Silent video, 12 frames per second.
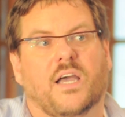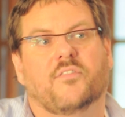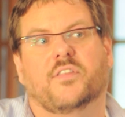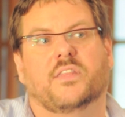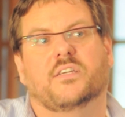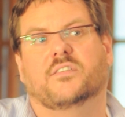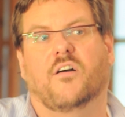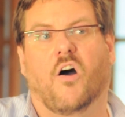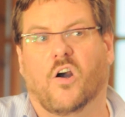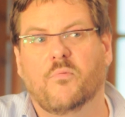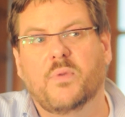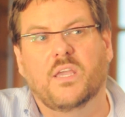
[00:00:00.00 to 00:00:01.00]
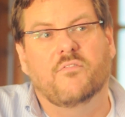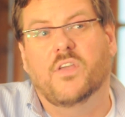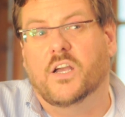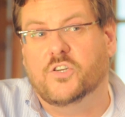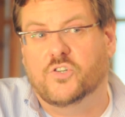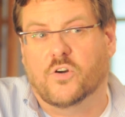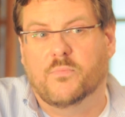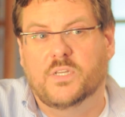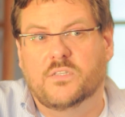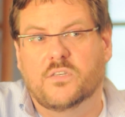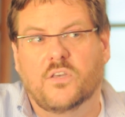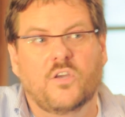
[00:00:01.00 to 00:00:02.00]
out that this army of young
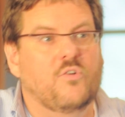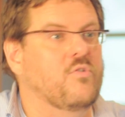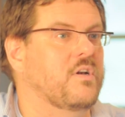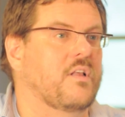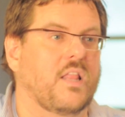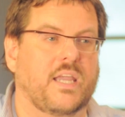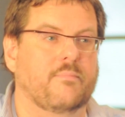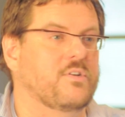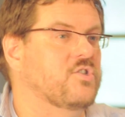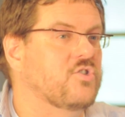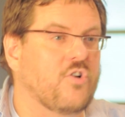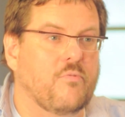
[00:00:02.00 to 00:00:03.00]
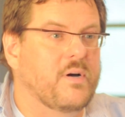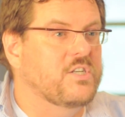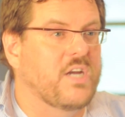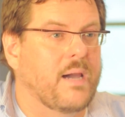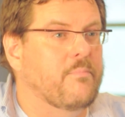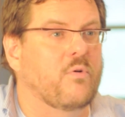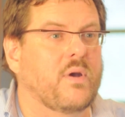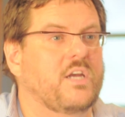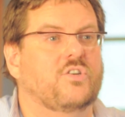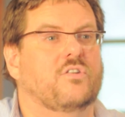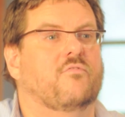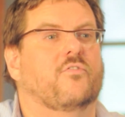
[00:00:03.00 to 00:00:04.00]
Germans who had claimed so much
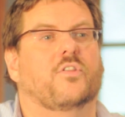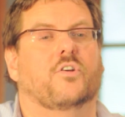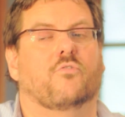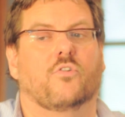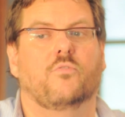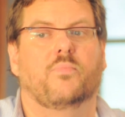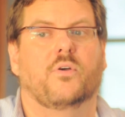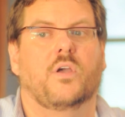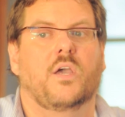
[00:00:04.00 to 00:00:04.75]
admiration for the group,